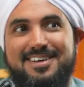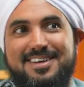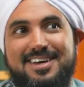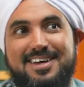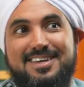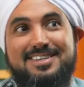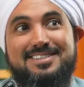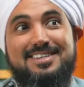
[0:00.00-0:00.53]

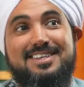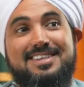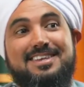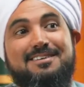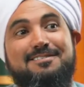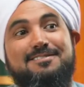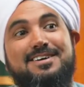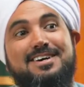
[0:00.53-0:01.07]
You see,
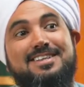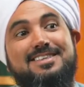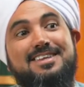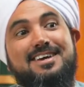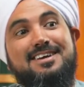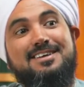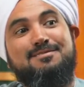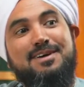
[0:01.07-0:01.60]
never a
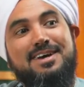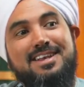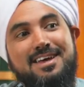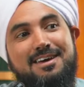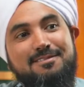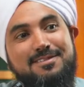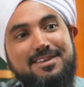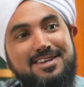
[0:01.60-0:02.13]
day in my
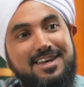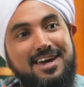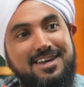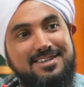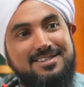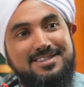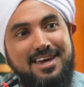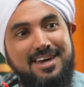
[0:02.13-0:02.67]
life that I
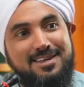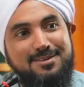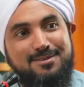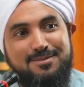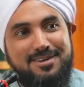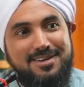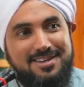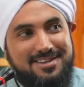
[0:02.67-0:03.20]
desire to
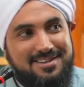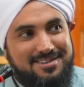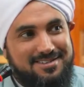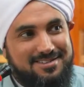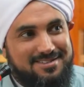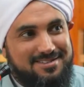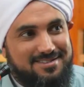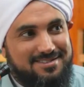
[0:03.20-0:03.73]
be a leader,
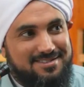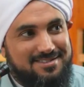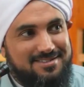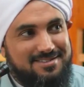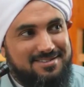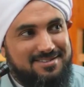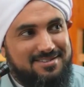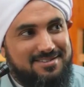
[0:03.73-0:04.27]

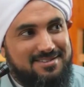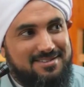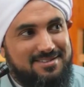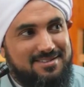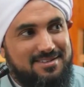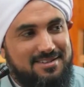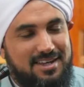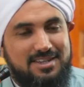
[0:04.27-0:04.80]

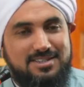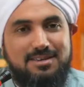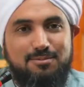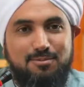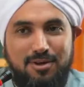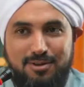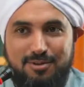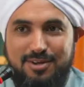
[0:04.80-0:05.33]

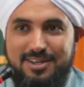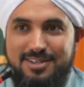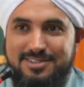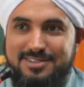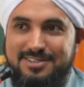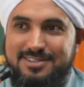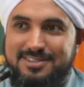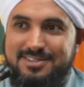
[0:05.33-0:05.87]
except one occasion.